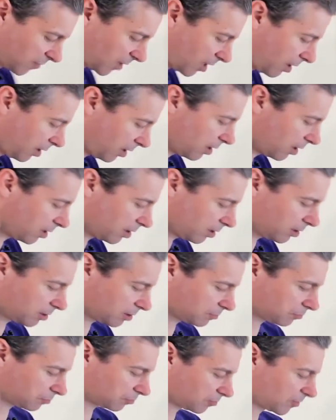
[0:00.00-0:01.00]

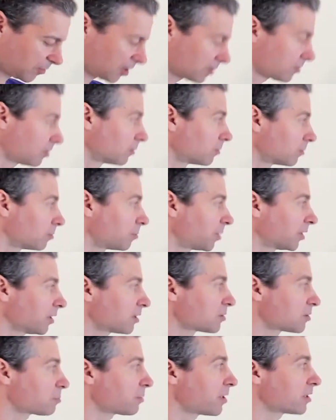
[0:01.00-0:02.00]
But
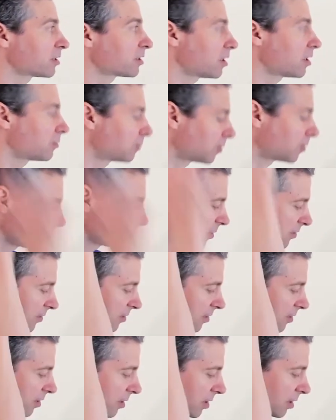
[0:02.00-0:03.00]
let's break down what we
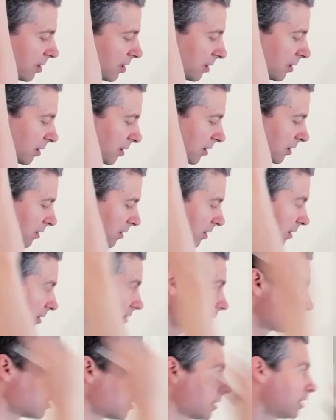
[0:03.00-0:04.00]
see in
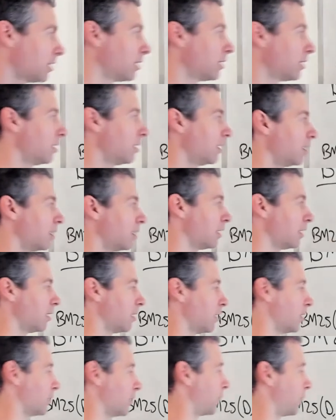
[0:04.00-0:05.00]
this
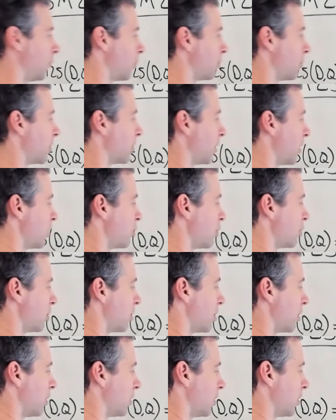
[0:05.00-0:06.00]
formulation
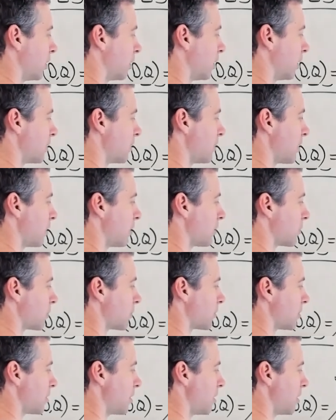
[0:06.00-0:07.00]
here. I said this
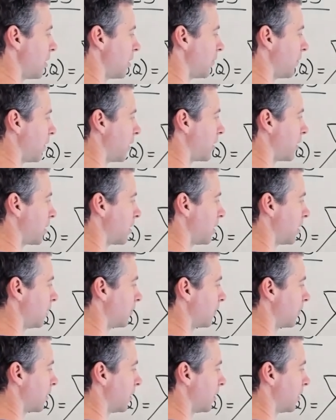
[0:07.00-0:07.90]
was TF-IDF.